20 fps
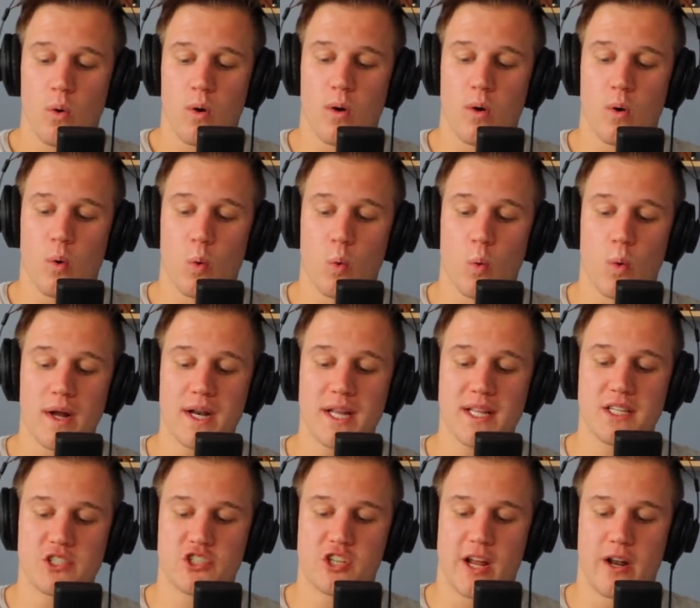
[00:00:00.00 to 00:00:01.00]
One of the
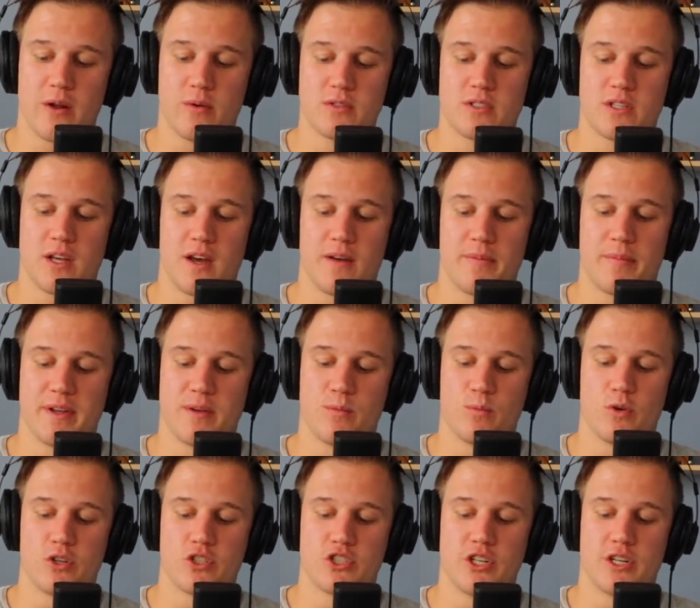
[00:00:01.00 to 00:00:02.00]
channels I've been
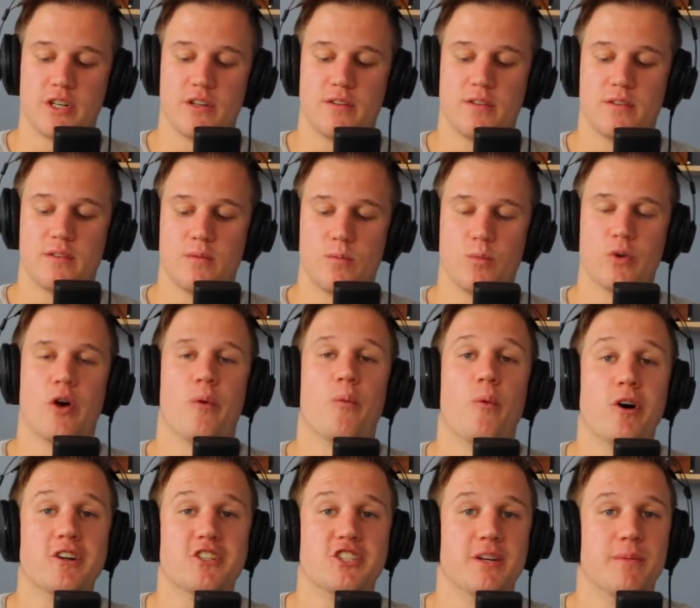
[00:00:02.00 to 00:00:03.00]
watching, well, not
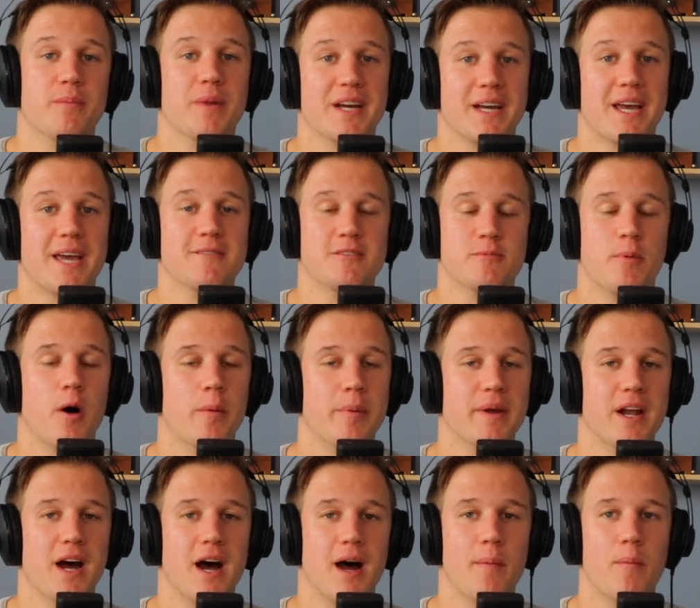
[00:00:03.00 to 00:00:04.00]
watching, but keeps popping
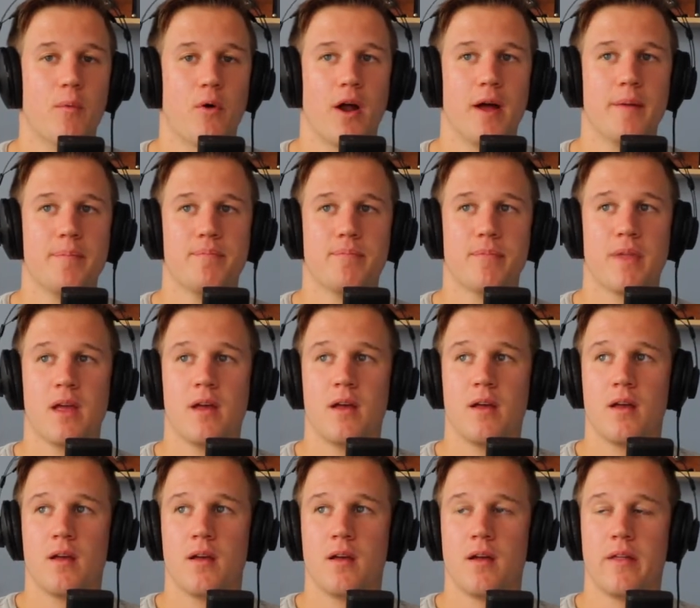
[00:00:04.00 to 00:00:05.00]
up, right?
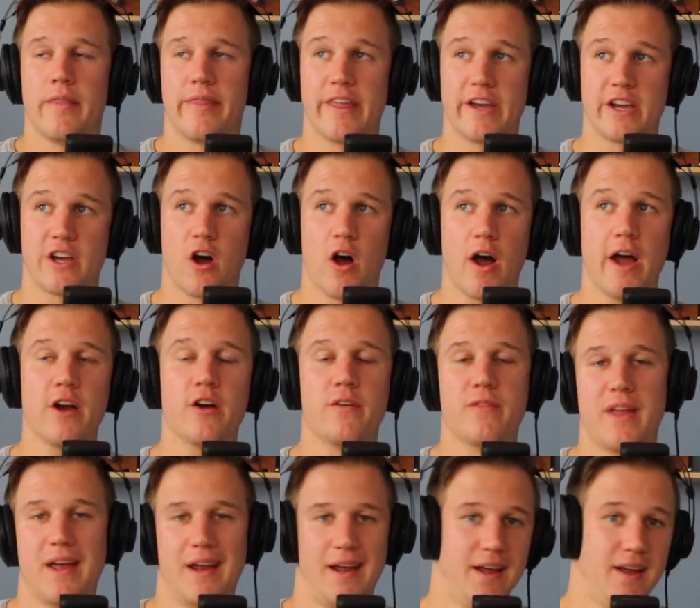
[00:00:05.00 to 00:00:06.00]
The guy on
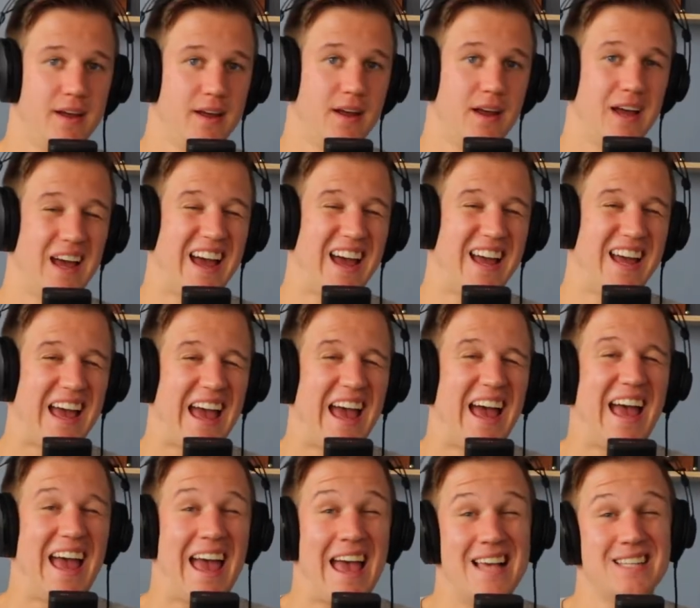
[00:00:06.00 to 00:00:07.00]
there
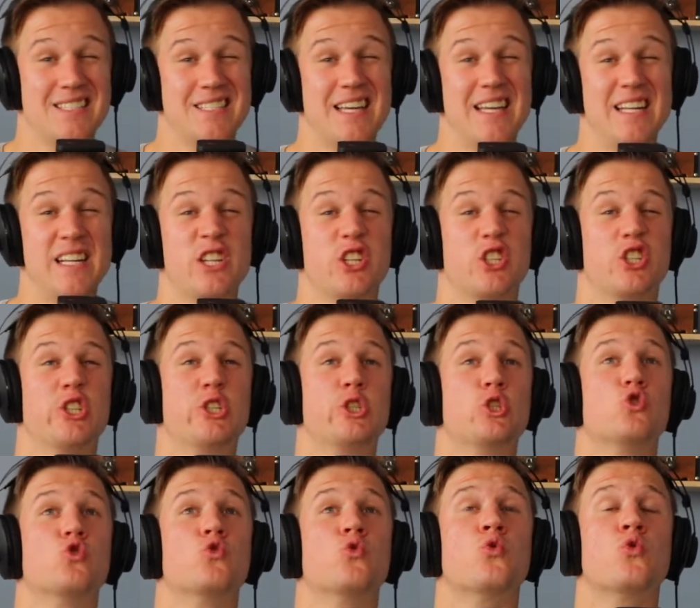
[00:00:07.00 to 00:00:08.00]
has an
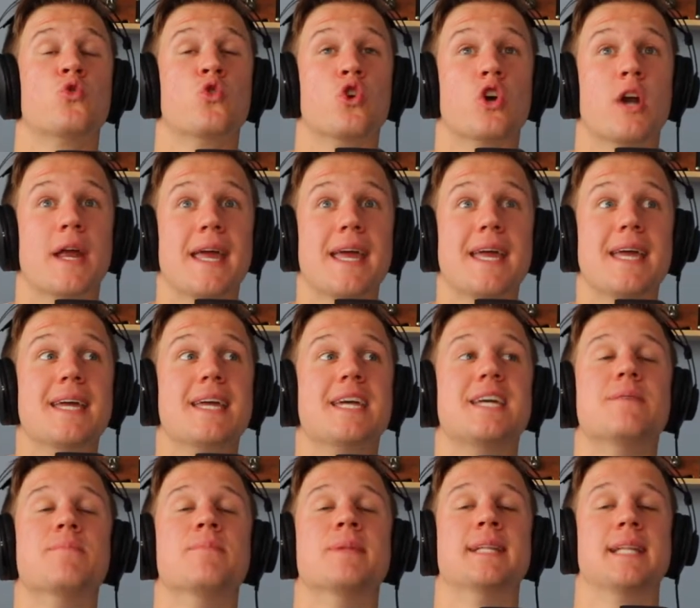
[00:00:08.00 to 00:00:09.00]

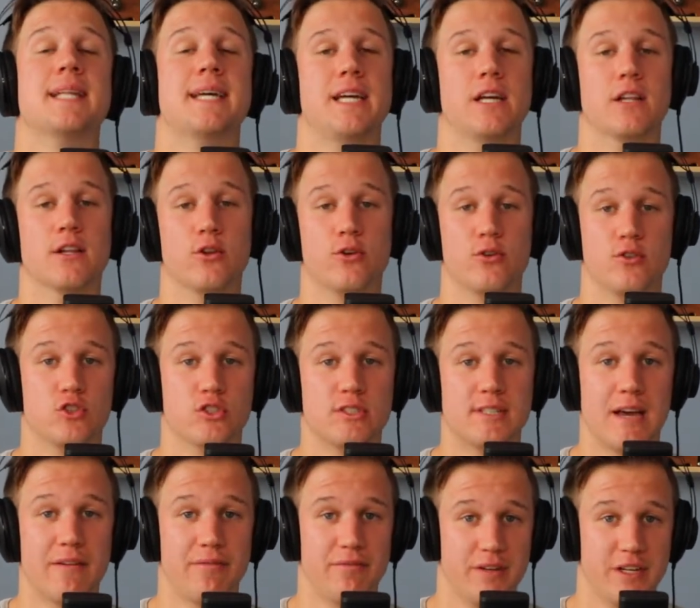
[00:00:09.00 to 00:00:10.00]
extremely loose
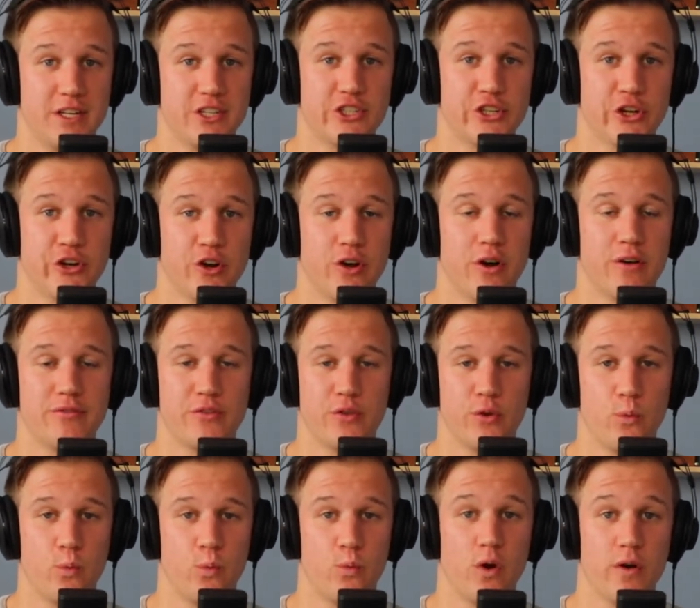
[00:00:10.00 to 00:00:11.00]
definition of
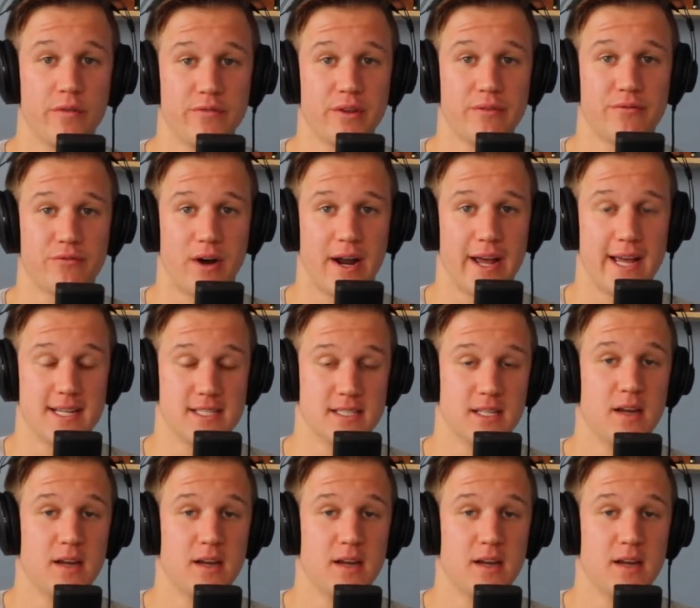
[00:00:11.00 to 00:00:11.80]
the phrase